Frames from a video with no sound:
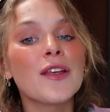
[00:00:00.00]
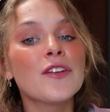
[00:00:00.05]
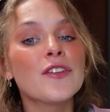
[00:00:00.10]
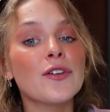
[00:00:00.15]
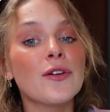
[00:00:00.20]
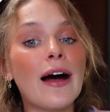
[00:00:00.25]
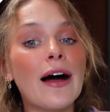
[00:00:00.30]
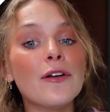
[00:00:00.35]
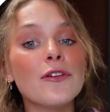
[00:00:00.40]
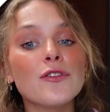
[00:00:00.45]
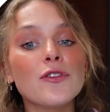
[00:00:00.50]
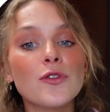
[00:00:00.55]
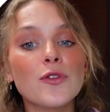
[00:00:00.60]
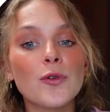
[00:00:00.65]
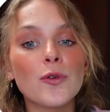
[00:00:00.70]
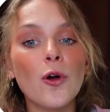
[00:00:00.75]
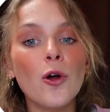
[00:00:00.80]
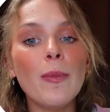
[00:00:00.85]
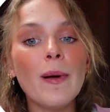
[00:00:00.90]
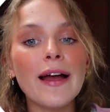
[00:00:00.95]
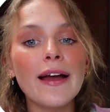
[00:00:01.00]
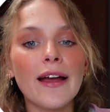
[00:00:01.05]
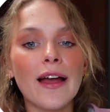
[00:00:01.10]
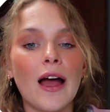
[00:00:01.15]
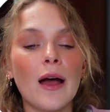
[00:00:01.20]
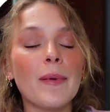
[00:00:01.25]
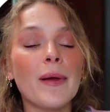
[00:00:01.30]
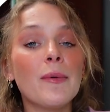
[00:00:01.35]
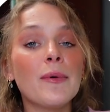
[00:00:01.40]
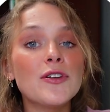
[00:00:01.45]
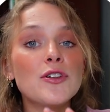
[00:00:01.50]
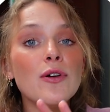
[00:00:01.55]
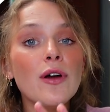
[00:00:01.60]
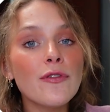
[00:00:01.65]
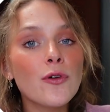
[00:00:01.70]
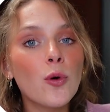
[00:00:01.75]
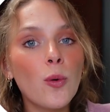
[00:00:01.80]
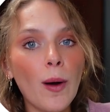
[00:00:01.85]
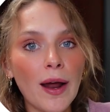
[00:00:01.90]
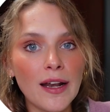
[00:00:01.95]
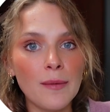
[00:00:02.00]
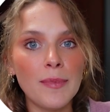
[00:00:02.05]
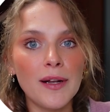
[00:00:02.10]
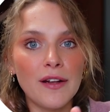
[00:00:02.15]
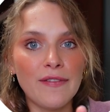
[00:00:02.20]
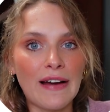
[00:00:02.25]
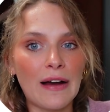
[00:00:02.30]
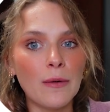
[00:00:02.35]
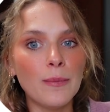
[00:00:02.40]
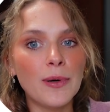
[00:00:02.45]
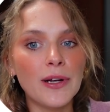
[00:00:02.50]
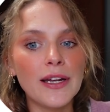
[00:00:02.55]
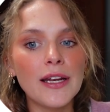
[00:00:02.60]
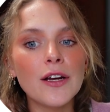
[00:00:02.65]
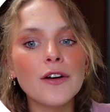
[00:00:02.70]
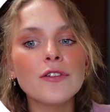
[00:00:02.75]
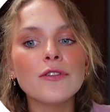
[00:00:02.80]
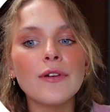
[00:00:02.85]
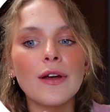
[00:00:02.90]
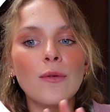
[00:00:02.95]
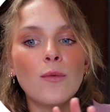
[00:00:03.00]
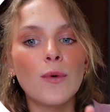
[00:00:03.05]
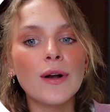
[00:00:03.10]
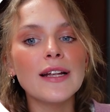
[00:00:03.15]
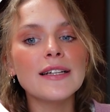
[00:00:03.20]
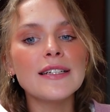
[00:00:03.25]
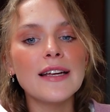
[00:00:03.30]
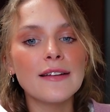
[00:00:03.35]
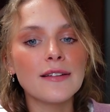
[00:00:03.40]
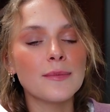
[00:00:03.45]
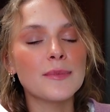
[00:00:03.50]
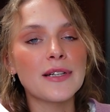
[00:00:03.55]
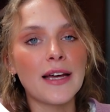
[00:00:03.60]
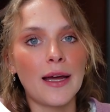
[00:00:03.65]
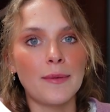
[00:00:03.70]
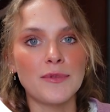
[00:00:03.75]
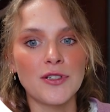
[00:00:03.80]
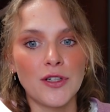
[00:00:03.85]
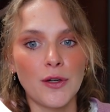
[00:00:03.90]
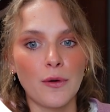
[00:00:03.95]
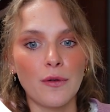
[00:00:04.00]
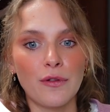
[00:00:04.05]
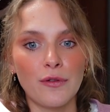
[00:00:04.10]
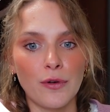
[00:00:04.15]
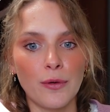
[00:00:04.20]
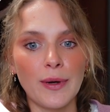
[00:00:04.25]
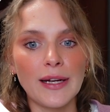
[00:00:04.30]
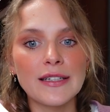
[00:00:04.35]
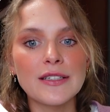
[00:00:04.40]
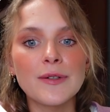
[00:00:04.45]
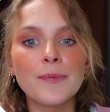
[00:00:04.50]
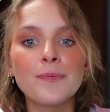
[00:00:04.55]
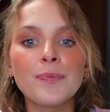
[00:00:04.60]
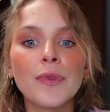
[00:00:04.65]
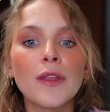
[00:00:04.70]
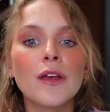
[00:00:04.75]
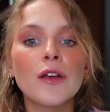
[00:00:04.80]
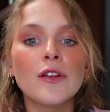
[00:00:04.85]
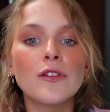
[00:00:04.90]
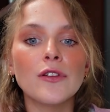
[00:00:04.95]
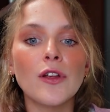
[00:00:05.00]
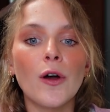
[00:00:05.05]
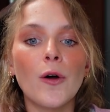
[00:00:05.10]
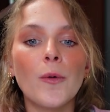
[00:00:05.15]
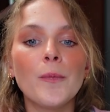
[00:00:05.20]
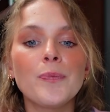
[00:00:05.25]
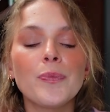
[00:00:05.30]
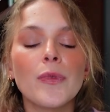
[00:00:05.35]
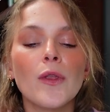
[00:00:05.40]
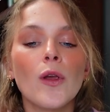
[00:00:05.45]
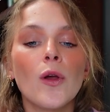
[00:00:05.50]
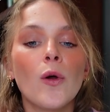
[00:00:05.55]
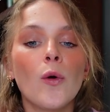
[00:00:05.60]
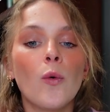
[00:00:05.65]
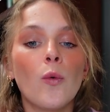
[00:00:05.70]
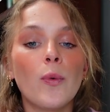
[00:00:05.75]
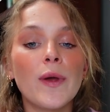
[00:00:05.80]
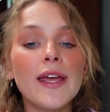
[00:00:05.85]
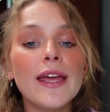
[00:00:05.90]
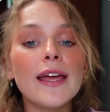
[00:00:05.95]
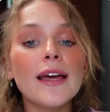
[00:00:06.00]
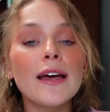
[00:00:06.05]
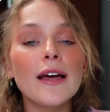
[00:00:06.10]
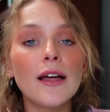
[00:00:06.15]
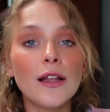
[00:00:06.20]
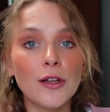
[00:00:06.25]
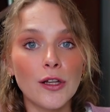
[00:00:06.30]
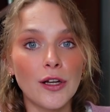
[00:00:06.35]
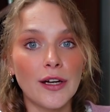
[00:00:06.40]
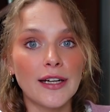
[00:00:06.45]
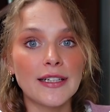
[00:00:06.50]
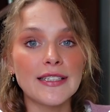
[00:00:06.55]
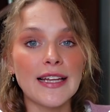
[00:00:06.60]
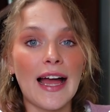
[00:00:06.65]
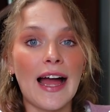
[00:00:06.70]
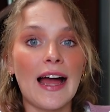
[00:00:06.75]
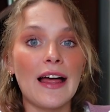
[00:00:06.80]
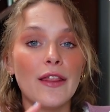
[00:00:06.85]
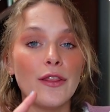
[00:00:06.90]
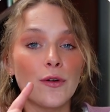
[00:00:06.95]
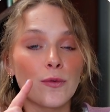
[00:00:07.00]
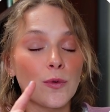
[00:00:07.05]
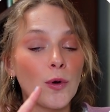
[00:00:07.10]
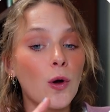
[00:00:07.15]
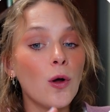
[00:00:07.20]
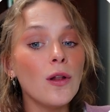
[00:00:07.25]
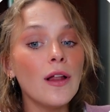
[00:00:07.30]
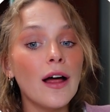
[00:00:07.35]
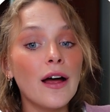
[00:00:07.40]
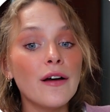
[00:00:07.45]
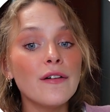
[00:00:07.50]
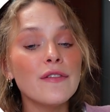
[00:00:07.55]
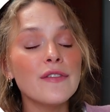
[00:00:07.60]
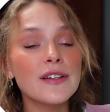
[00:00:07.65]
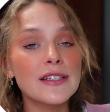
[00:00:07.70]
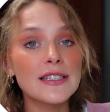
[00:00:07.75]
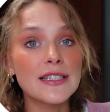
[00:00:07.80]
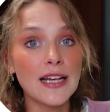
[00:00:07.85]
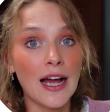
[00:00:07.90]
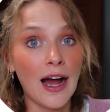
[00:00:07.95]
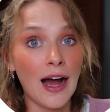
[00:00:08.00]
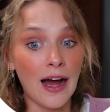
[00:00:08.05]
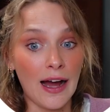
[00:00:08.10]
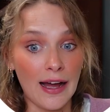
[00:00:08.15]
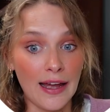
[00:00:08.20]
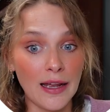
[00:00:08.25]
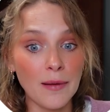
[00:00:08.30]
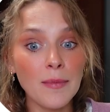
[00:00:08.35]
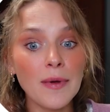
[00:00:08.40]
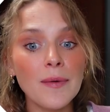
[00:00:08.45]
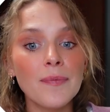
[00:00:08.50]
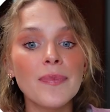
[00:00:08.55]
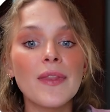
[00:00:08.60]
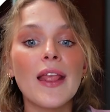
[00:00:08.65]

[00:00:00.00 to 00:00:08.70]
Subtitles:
So I'll scroll back up, and we do have quite a bit of output here, so I want to take some time to go through it. So we looked at the role of time